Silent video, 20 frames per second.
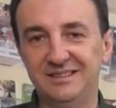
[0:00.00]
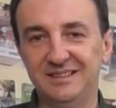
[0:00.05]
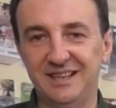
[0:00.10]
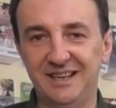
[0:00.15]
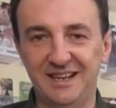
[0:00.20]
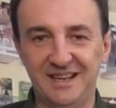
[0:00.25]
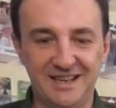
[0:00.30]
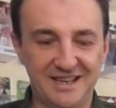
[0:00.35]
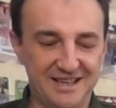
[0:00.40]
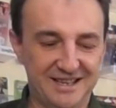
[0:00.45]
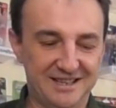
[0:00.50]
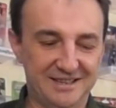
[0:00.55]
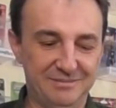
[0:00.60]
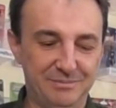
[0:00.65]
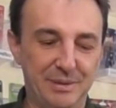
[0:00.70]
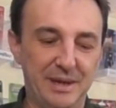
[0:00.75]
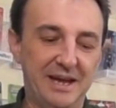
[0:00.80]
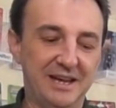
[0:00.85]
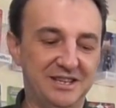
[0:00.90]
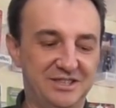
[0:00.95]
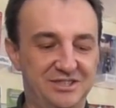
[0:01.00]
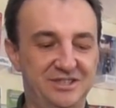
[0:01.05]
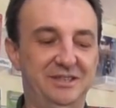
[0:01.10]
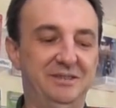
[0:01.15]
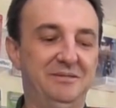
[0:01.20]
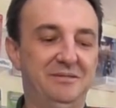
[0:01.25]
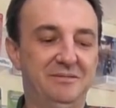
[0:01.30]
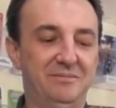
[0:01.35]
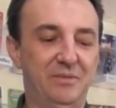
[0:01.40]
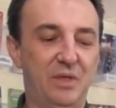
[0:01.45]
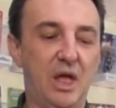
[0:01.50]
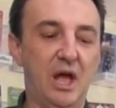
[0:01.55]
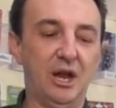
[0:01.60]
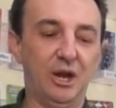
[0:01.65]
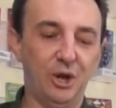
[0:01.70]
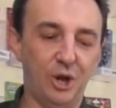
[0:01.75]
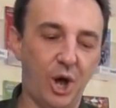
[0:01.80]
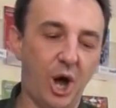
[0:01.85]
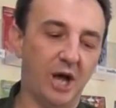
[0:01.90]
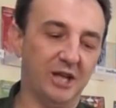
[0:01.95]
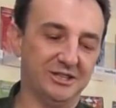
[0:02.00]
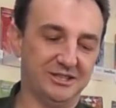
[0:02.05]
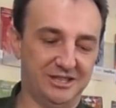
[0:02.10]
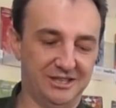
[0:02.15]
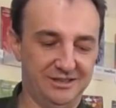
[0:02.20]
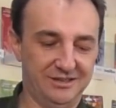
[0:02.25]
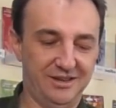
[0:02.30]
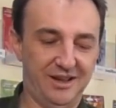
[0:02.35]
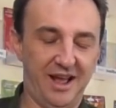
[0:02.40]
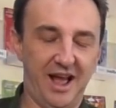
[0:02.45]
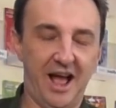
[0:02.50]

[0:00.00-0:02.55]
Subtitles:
packaging a lot.